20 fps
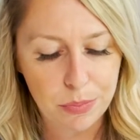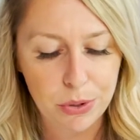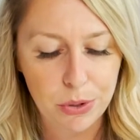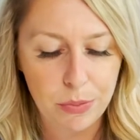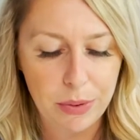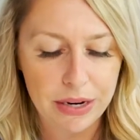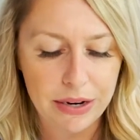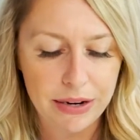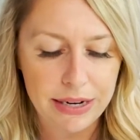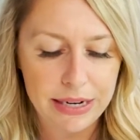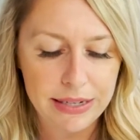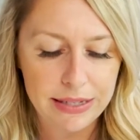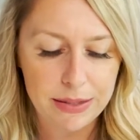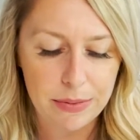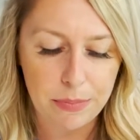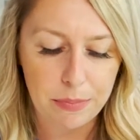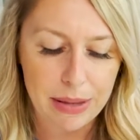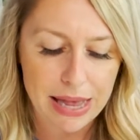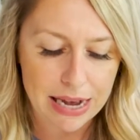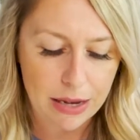blueberries,
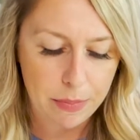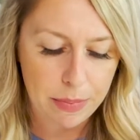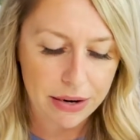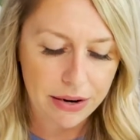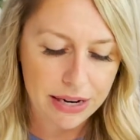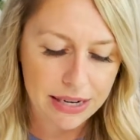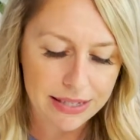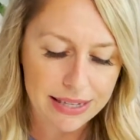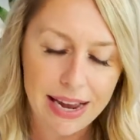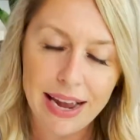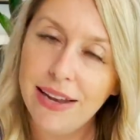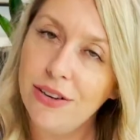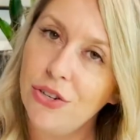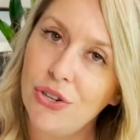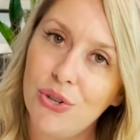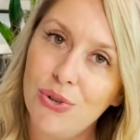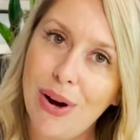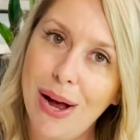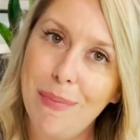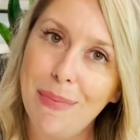blackberries, and
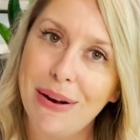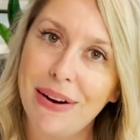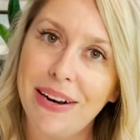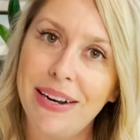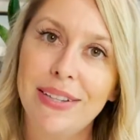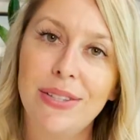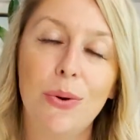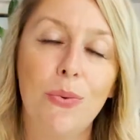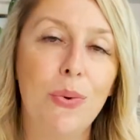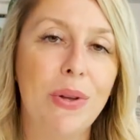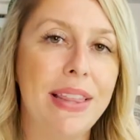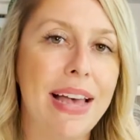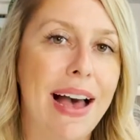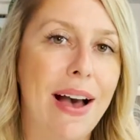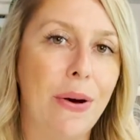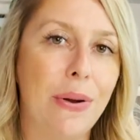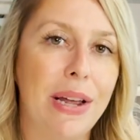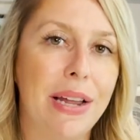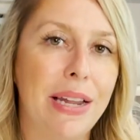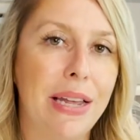strawberries
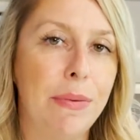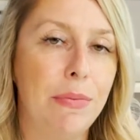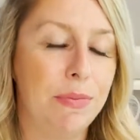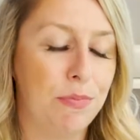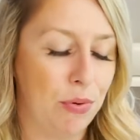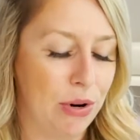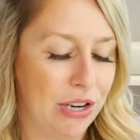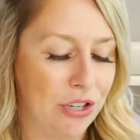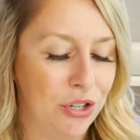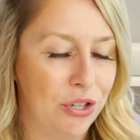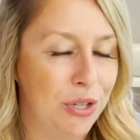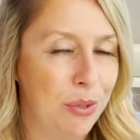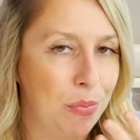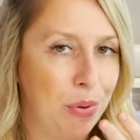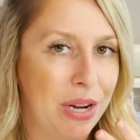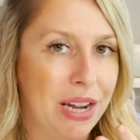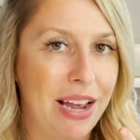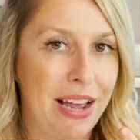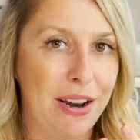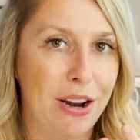without any pressure to
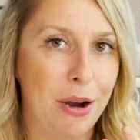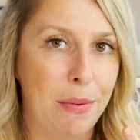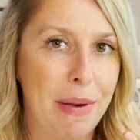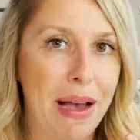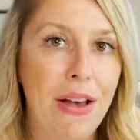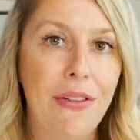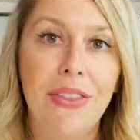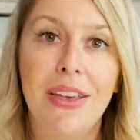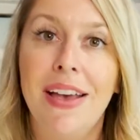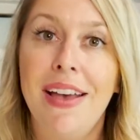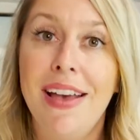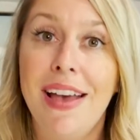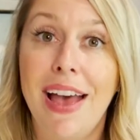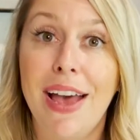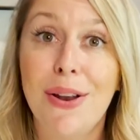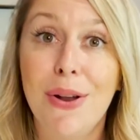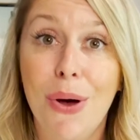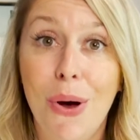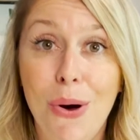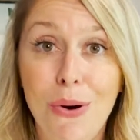put it in our mouth.
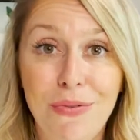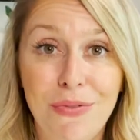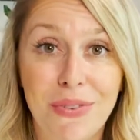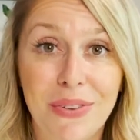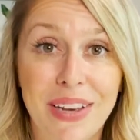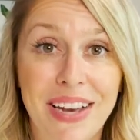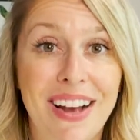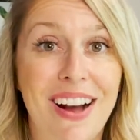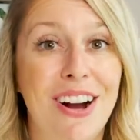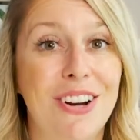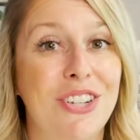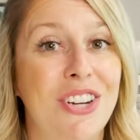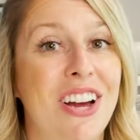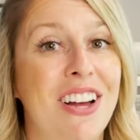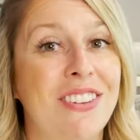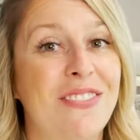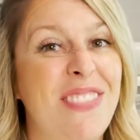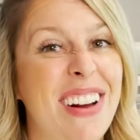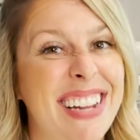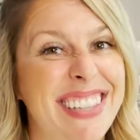And hopefully our
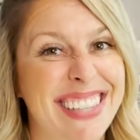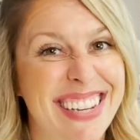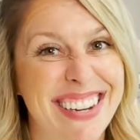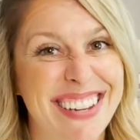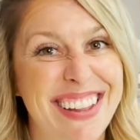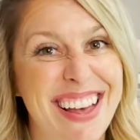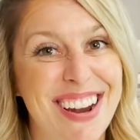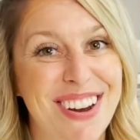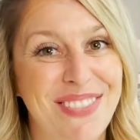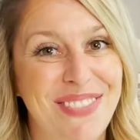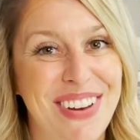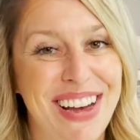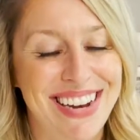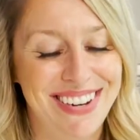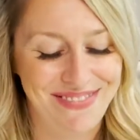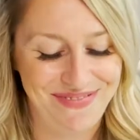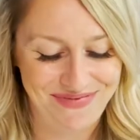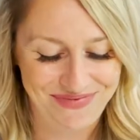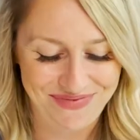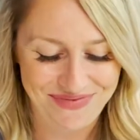child finds it a lot of
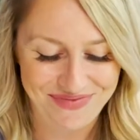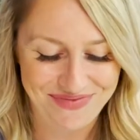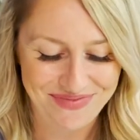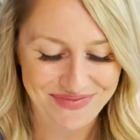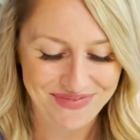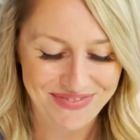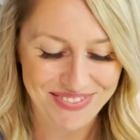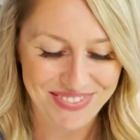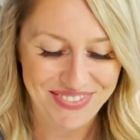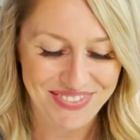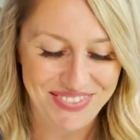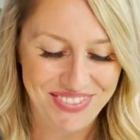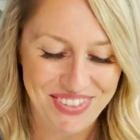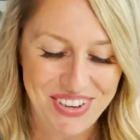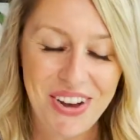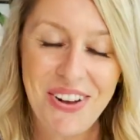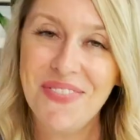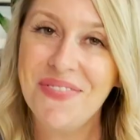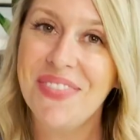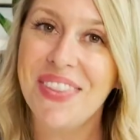fun.
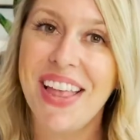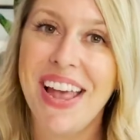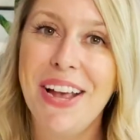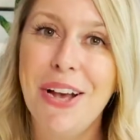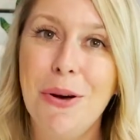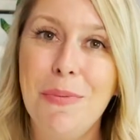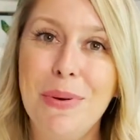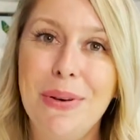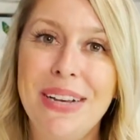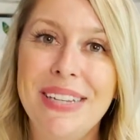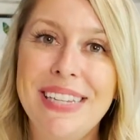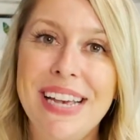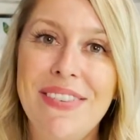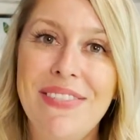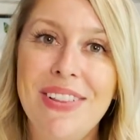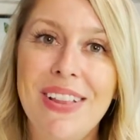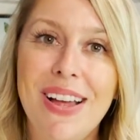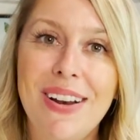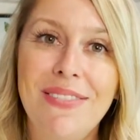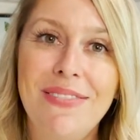So I hope you guys have a
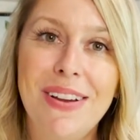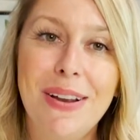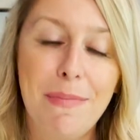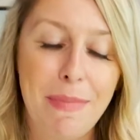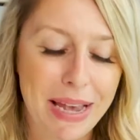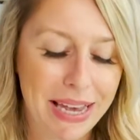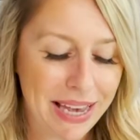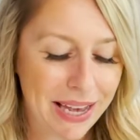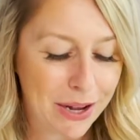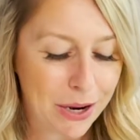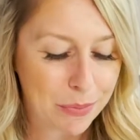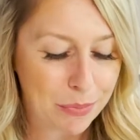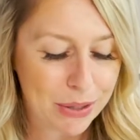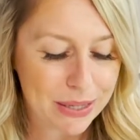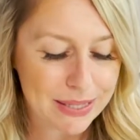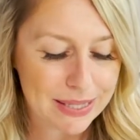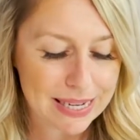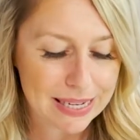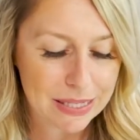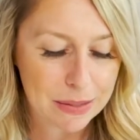lot of fun making our
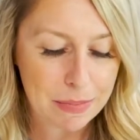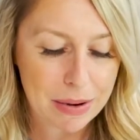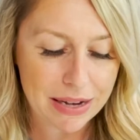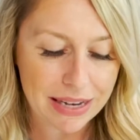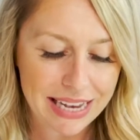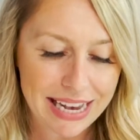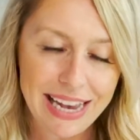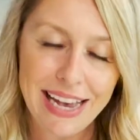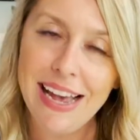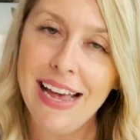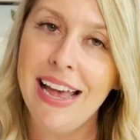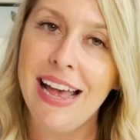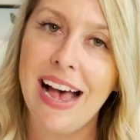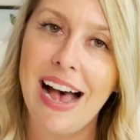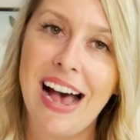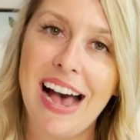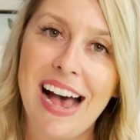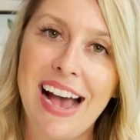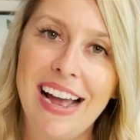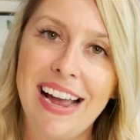princess monkey,
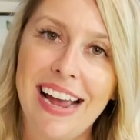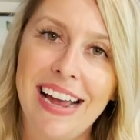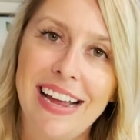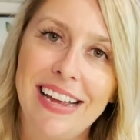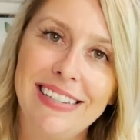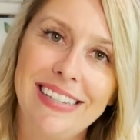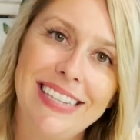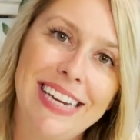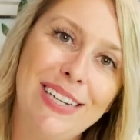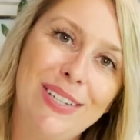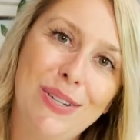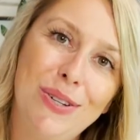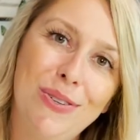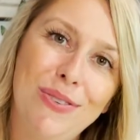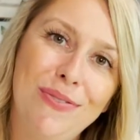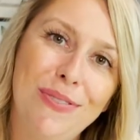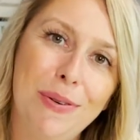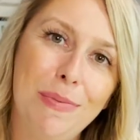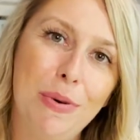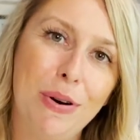and stay tuned
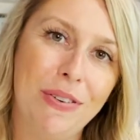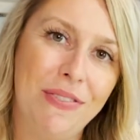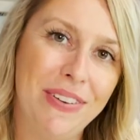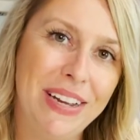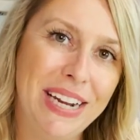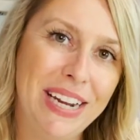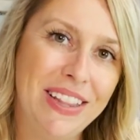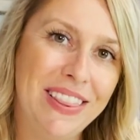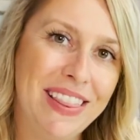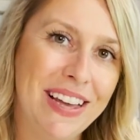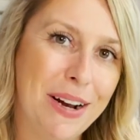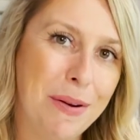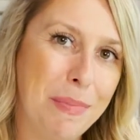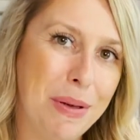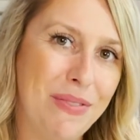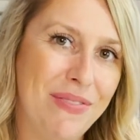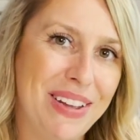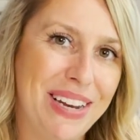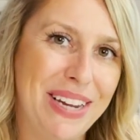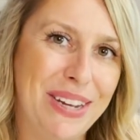for more feeding
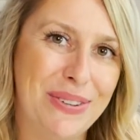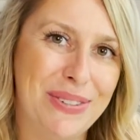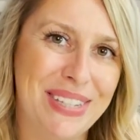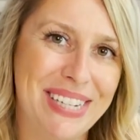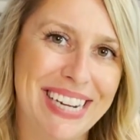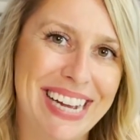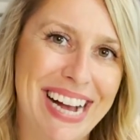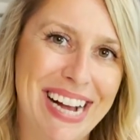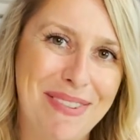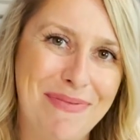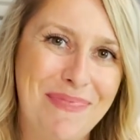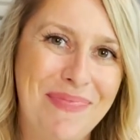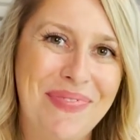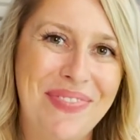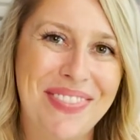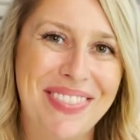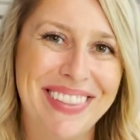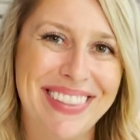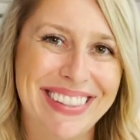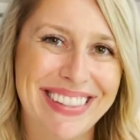therapy videos to come.
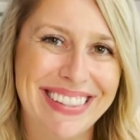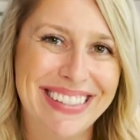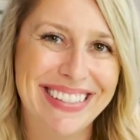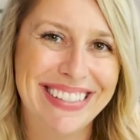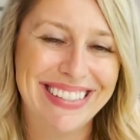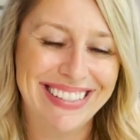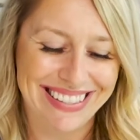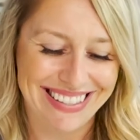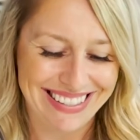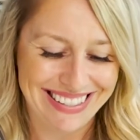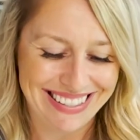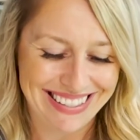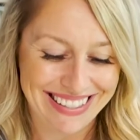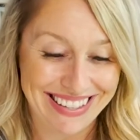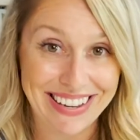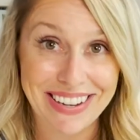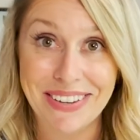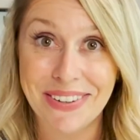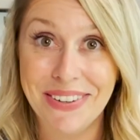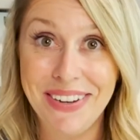
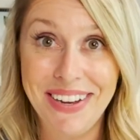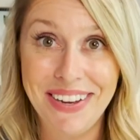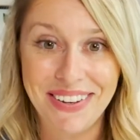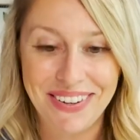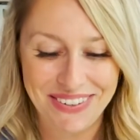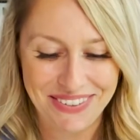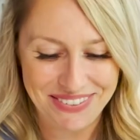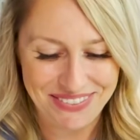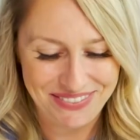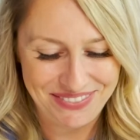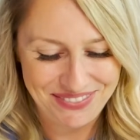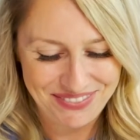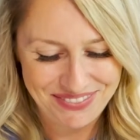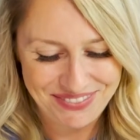Uh-oh.